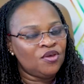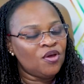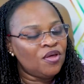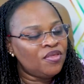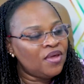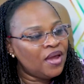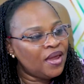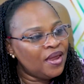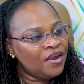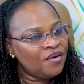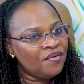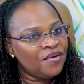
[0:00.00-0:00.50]
The
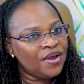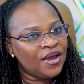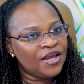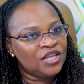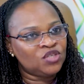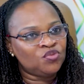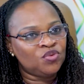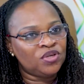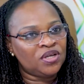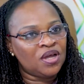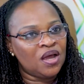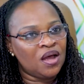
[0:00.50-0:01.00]
other area
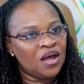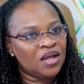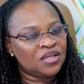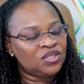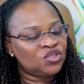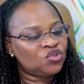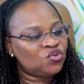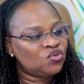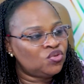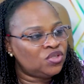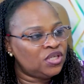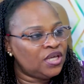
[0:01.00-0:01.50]
is
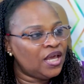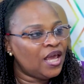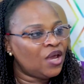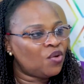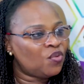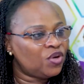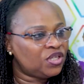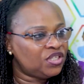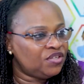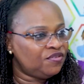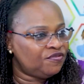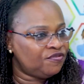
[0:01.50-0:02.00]
regards to the
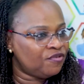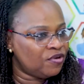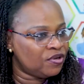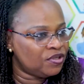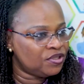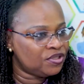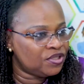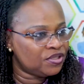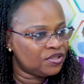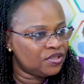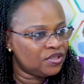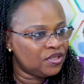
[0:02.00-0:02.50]
equity
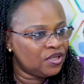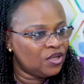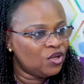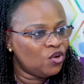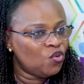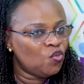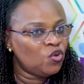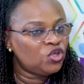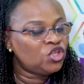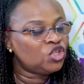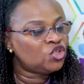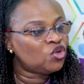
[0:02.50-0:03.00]
fund,
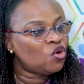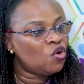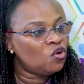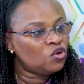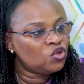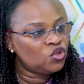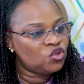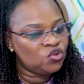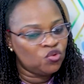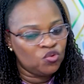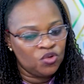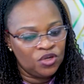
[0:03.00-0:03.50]
which is
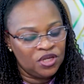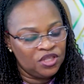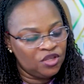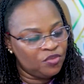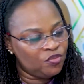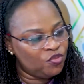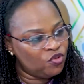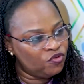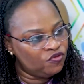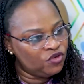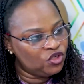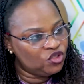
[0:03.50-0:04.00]
also in the
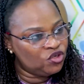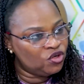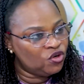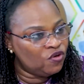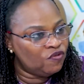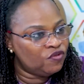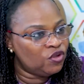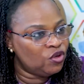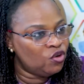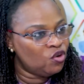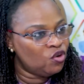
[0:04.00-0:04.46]
provision of the